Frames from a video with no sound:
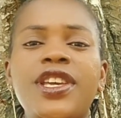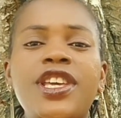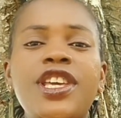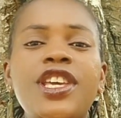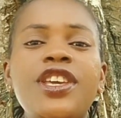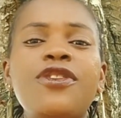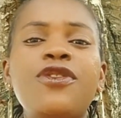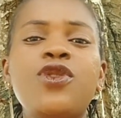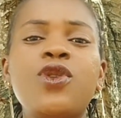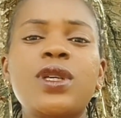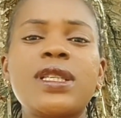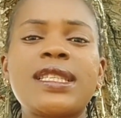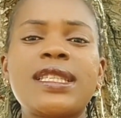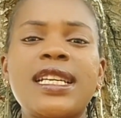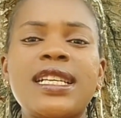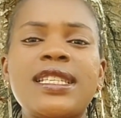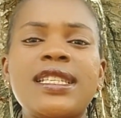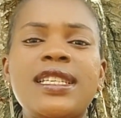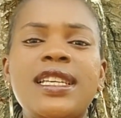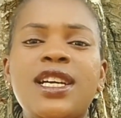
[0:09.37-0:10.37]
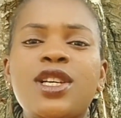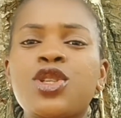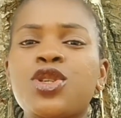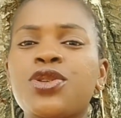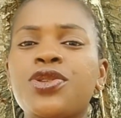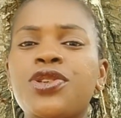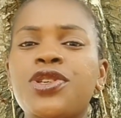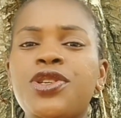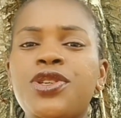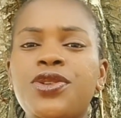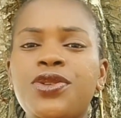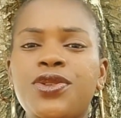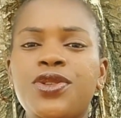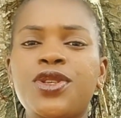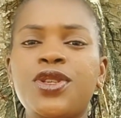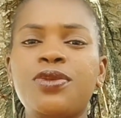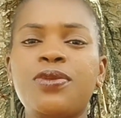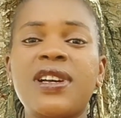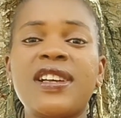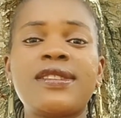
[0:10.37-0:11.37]
If you are starting out on
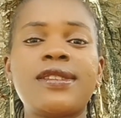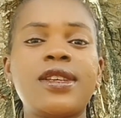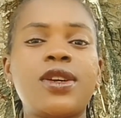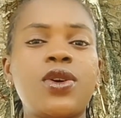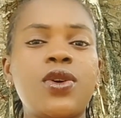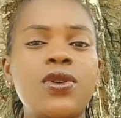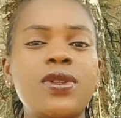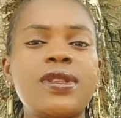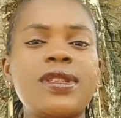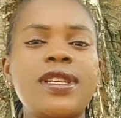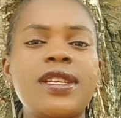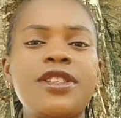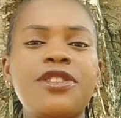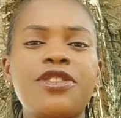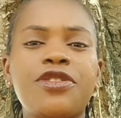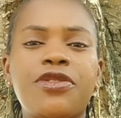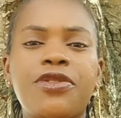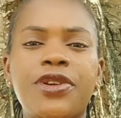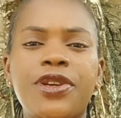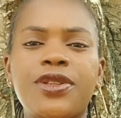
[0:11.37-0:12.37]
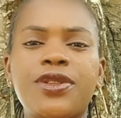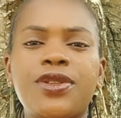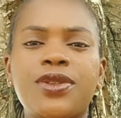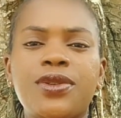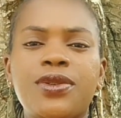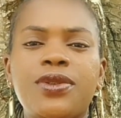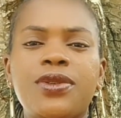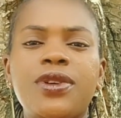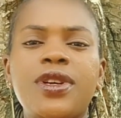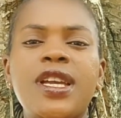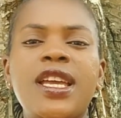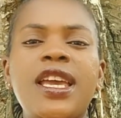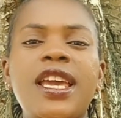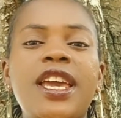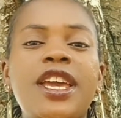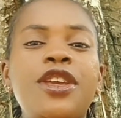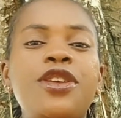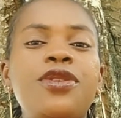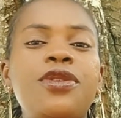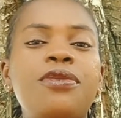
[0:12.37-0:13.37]
YouTube as a content creator
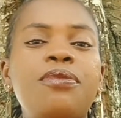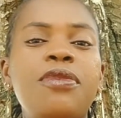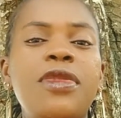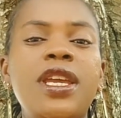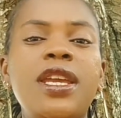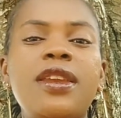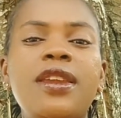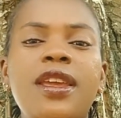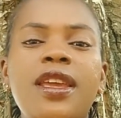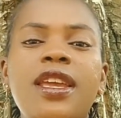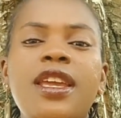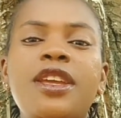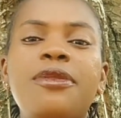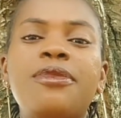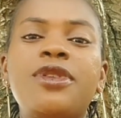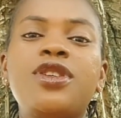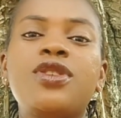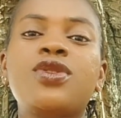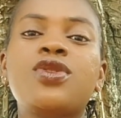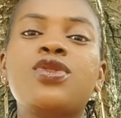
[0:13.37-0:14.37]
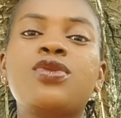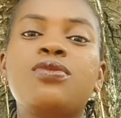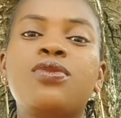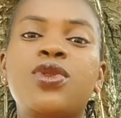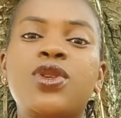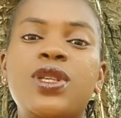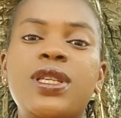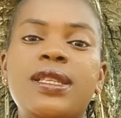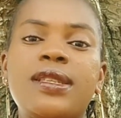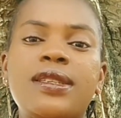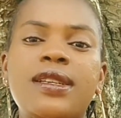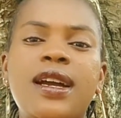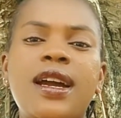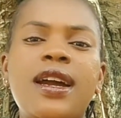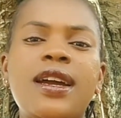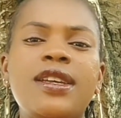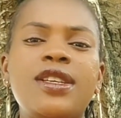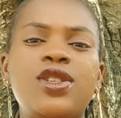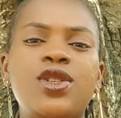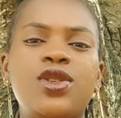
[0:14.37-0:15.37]
and your main aim is to
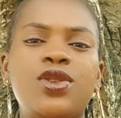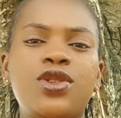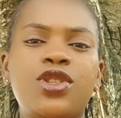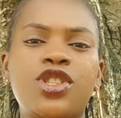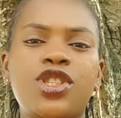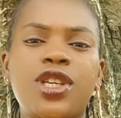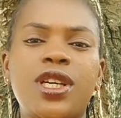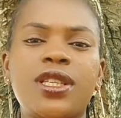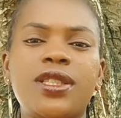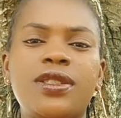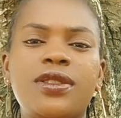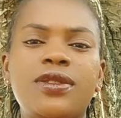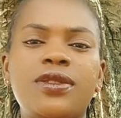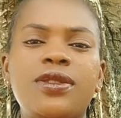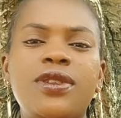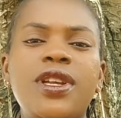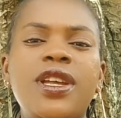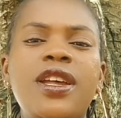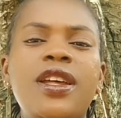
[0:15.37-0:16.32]
monetize your channel,